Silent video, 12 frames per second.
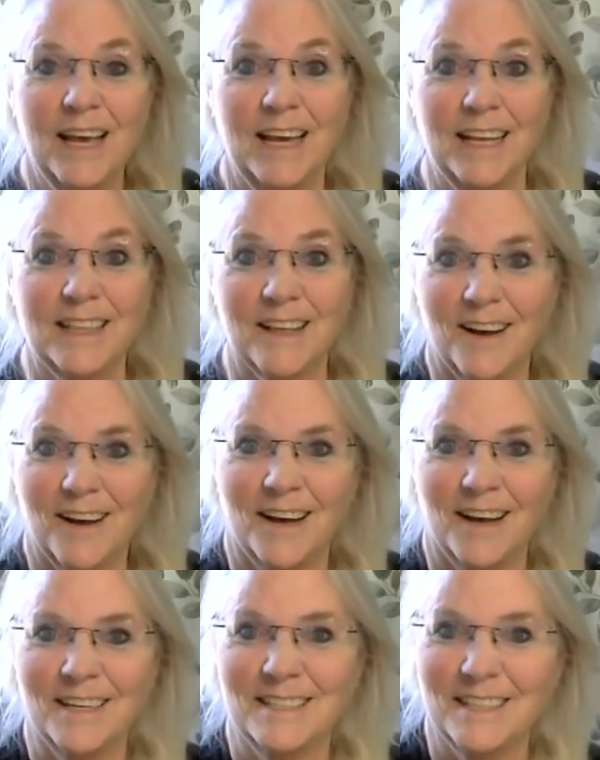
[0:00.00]
It's
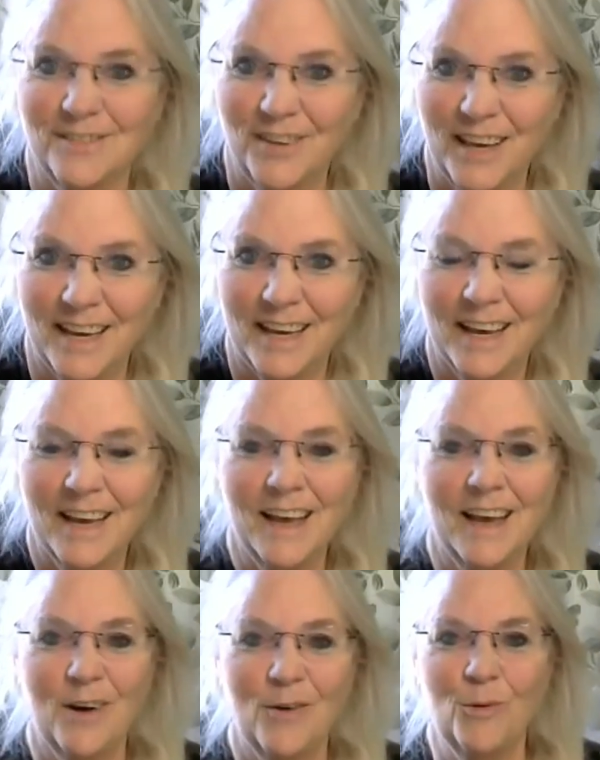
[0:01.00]
on TV.
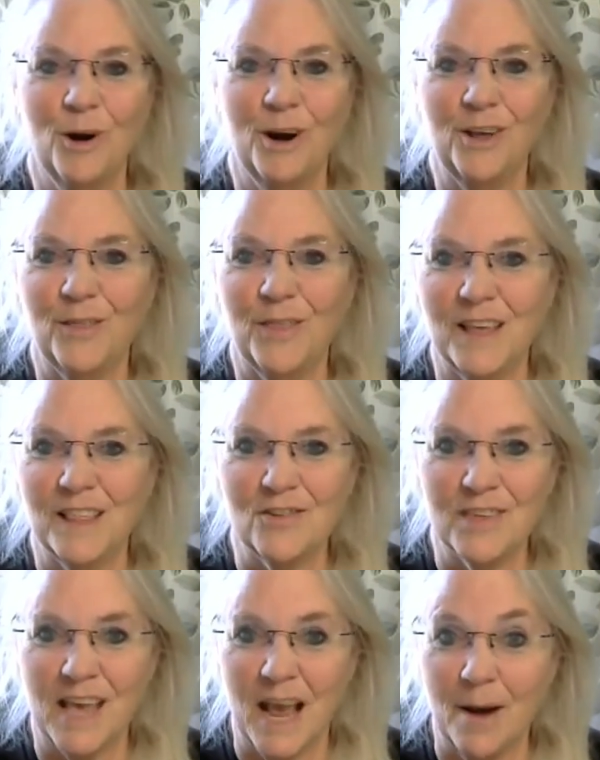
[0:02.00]
Where do you think
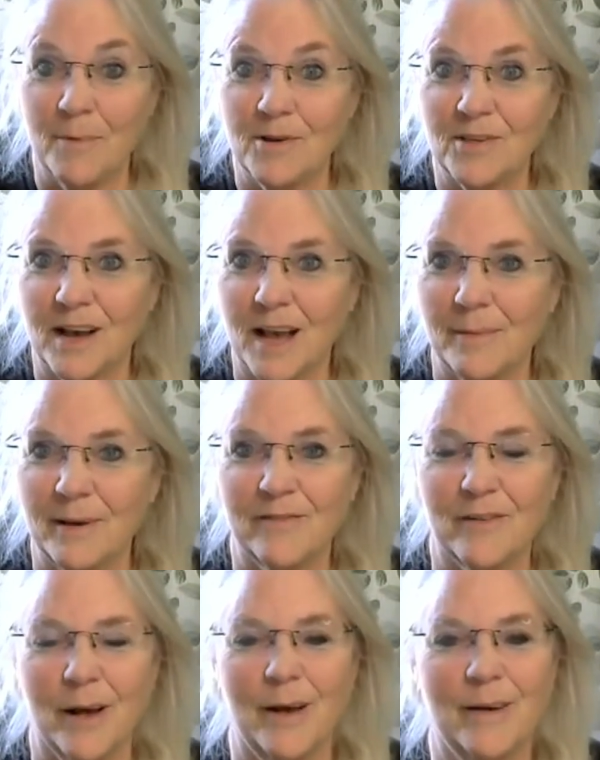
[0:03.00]
those cameras are coming
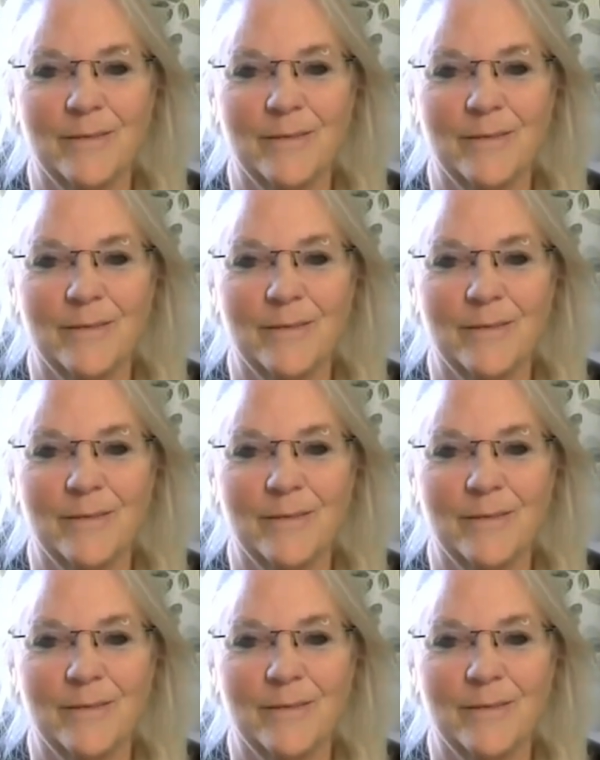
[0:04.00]
from?